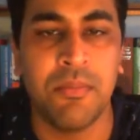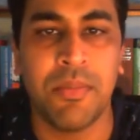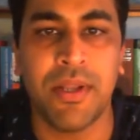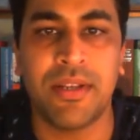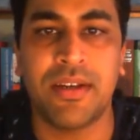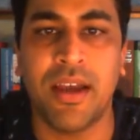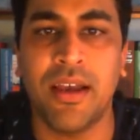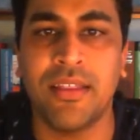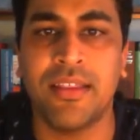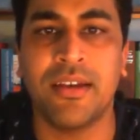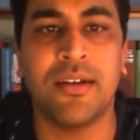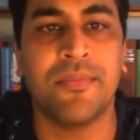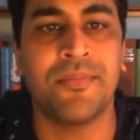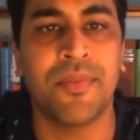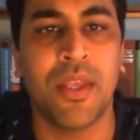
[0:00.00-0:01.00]
but
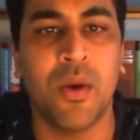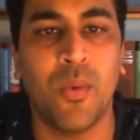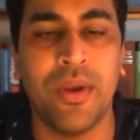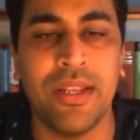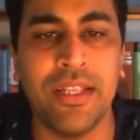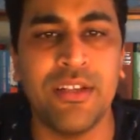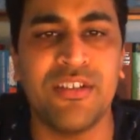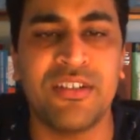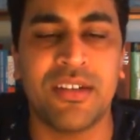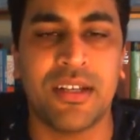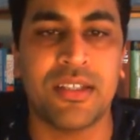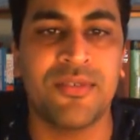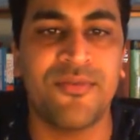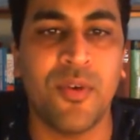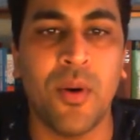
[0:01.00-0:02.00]
rather we need to
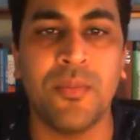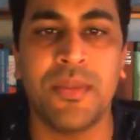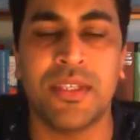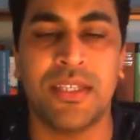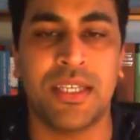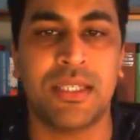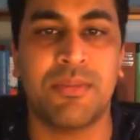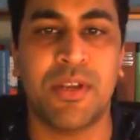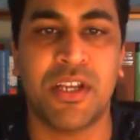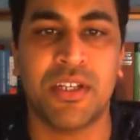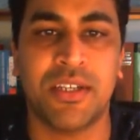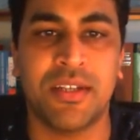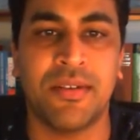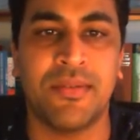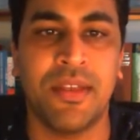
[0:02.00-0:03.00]
transform this
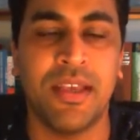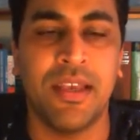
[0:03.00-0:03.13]
expression